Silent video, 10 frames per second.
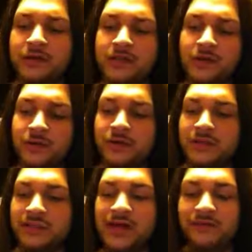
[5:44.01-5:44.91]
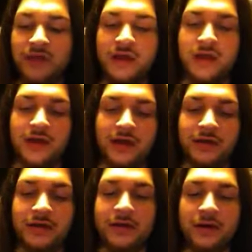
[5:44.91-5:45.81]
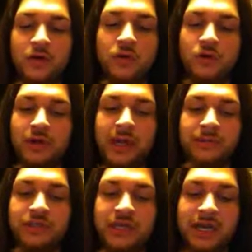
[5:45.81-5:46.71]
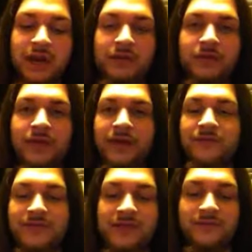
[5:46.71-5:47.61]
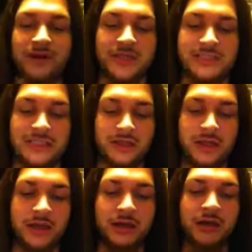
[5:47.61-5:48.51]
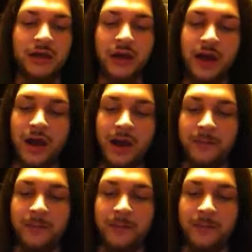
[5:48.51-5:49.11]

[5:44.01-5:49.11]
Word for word: So definitely a cool little game to check out. Like I said, very silly. I